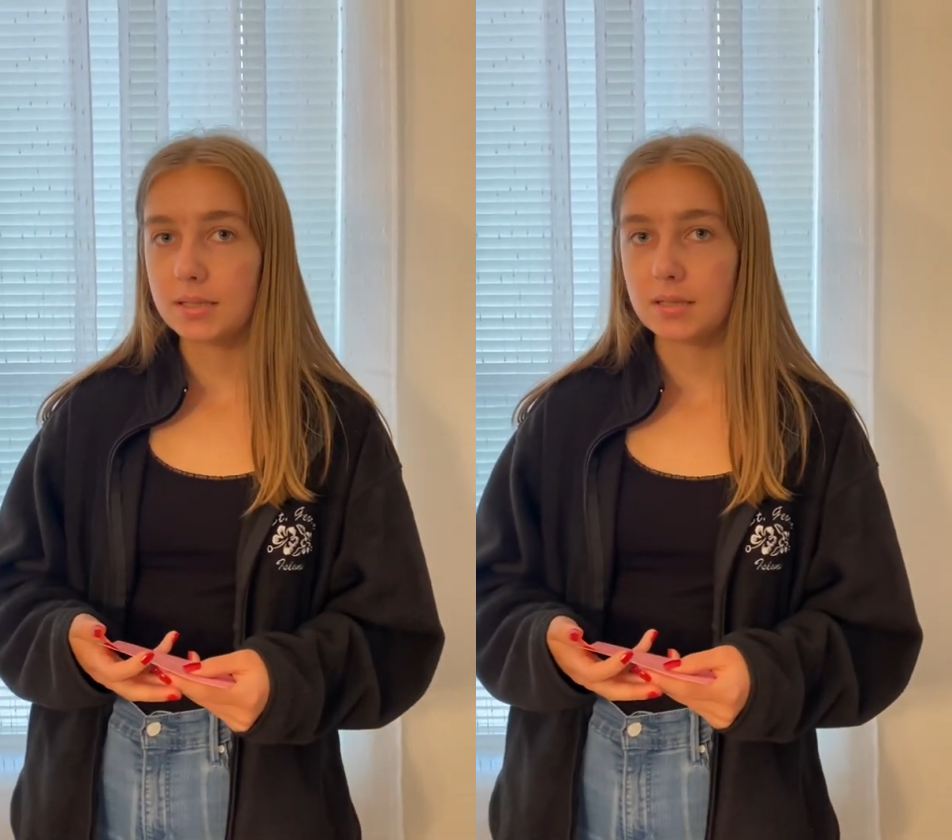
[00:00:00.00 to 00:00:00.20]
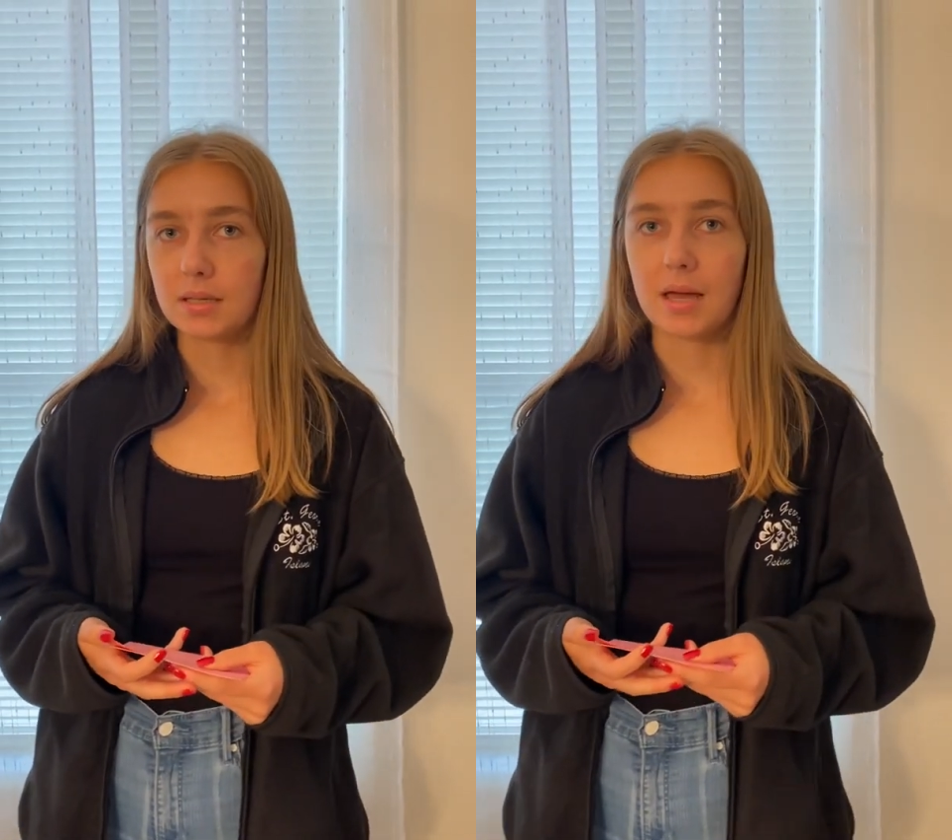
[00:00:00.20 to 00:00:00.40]

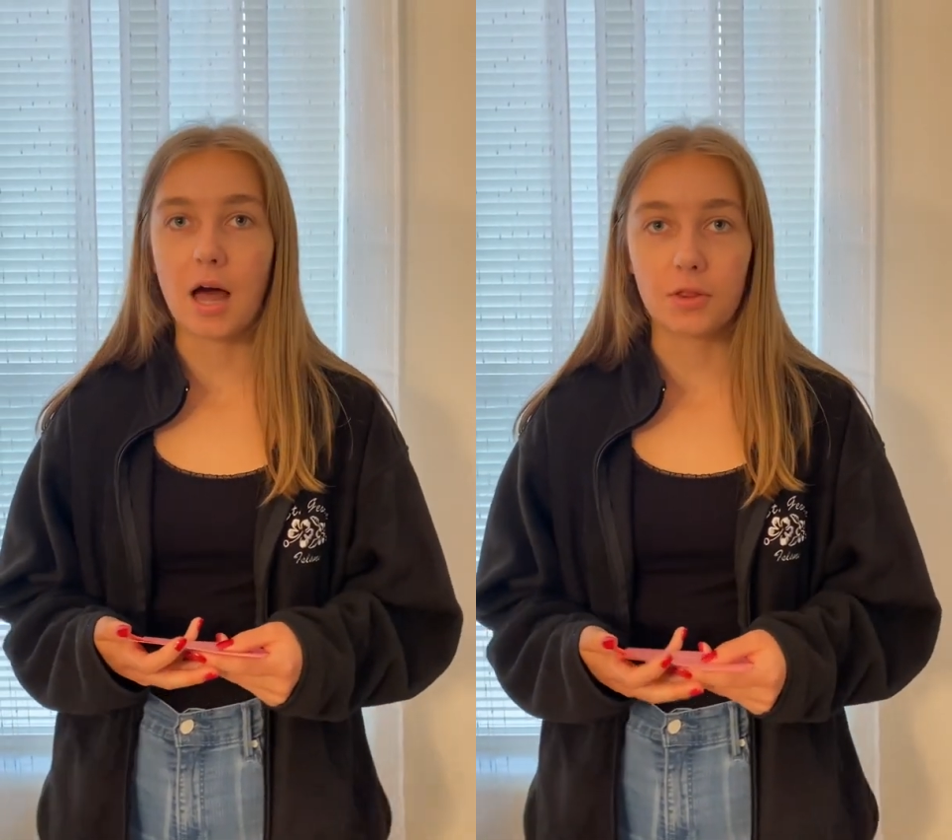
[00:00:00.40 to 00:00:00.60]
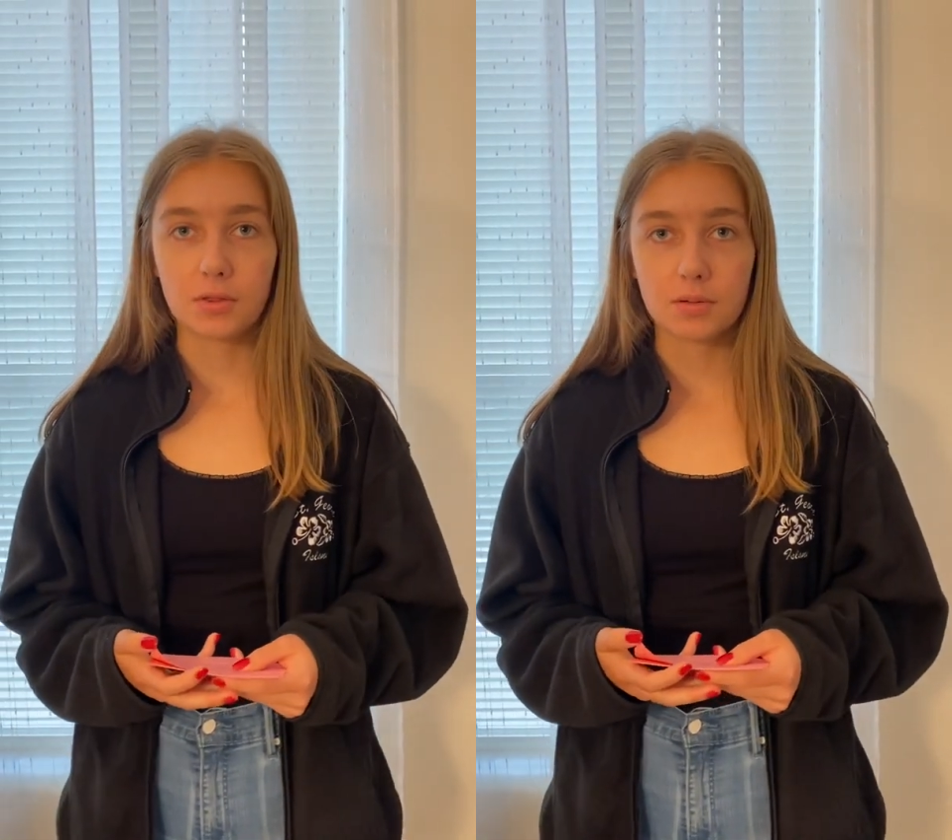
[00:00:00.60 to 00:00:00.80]
the
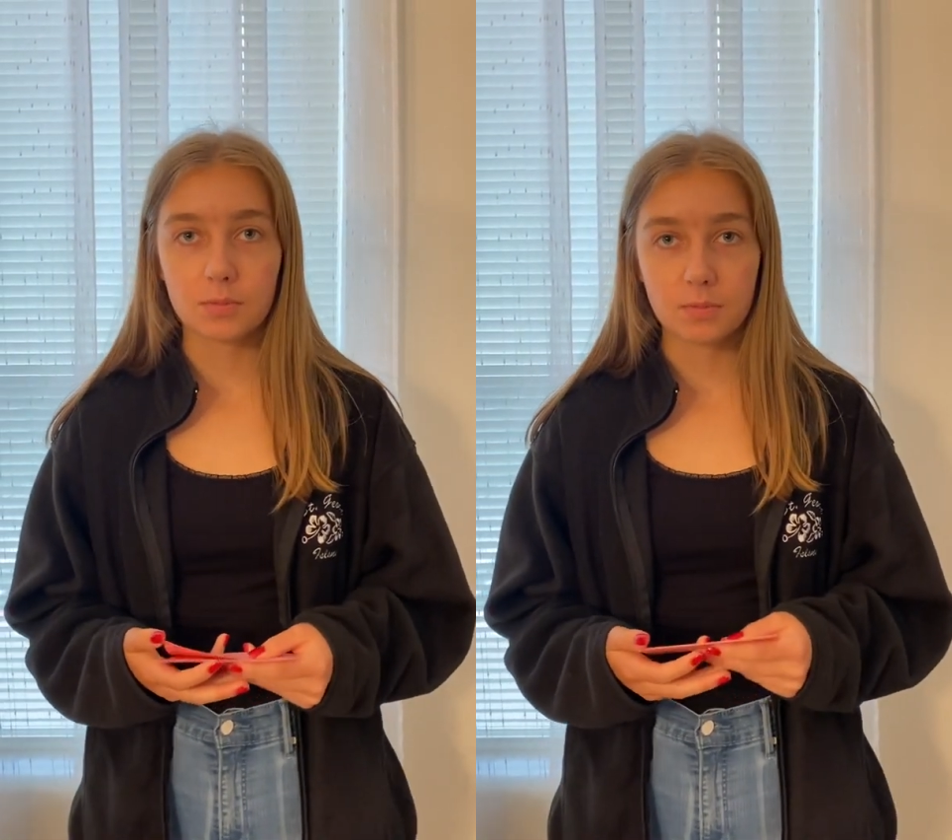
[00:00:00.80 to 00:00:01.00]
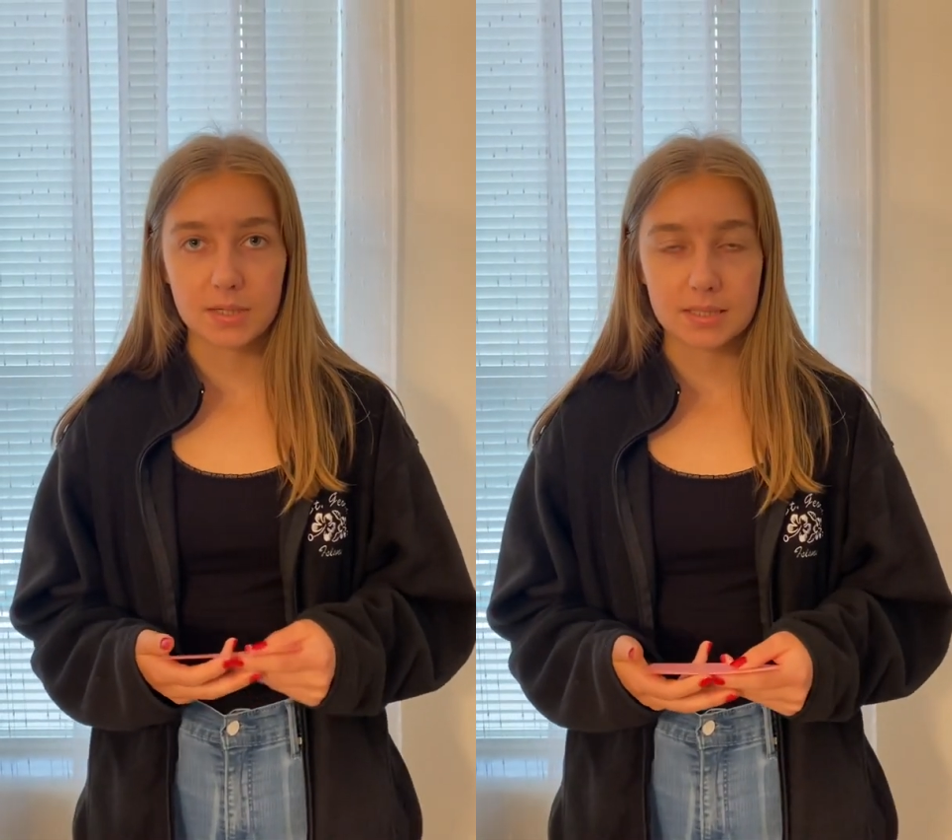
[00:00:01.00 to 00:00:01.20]
health
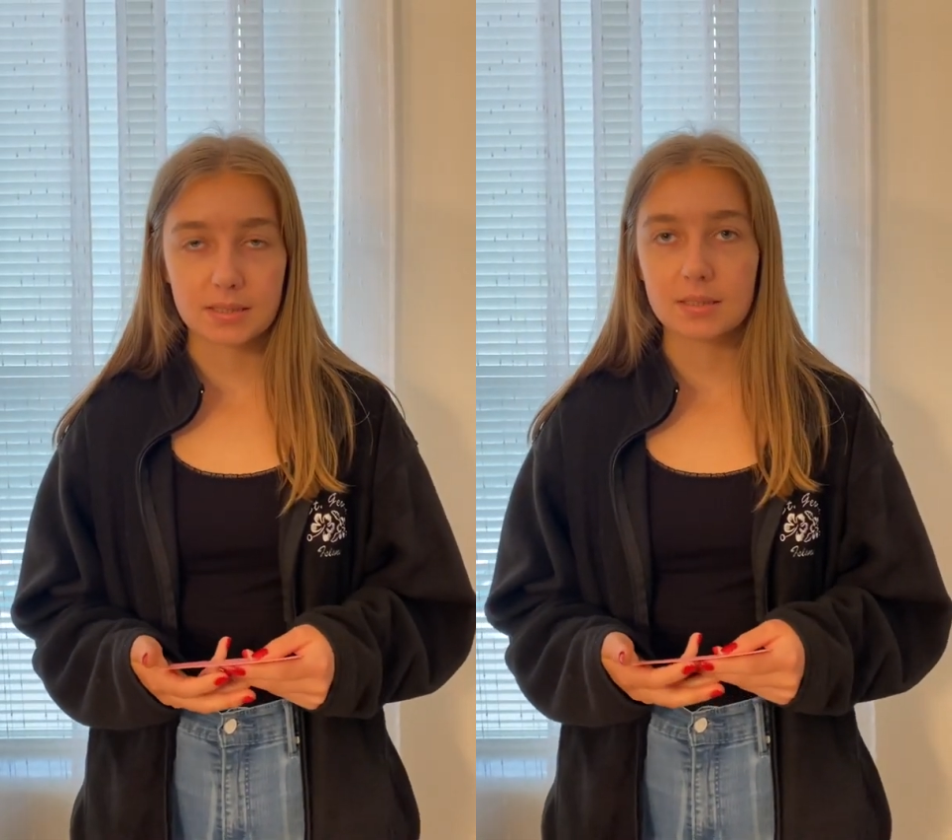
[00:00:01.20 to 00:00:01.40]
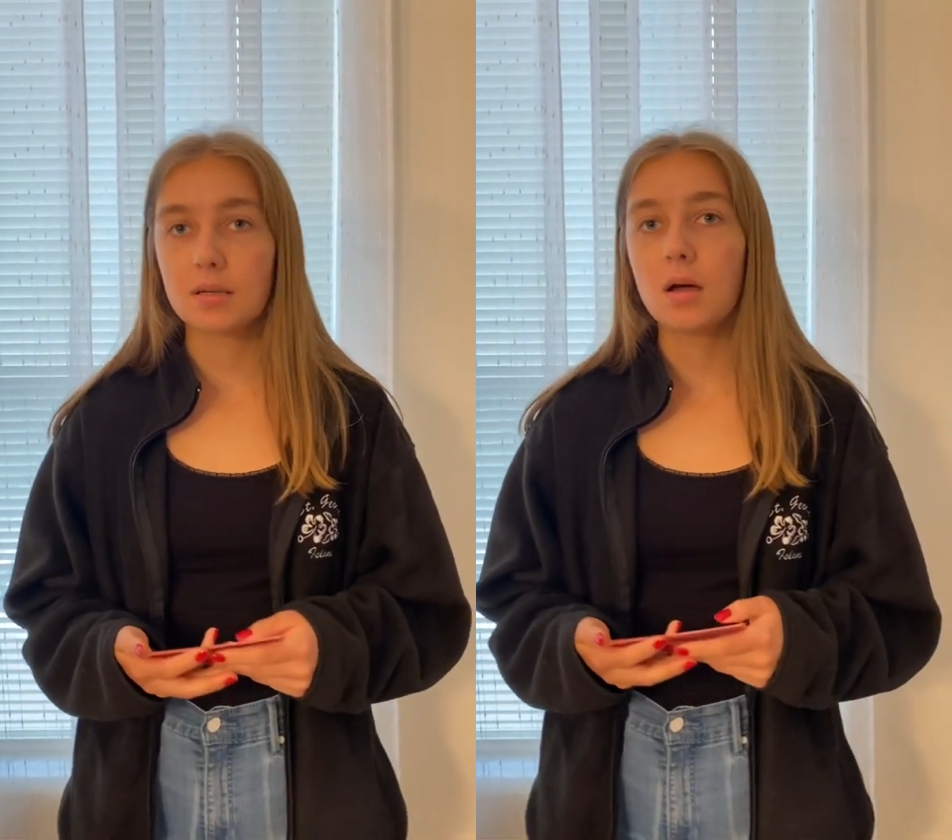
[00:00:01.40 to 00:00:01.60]
risks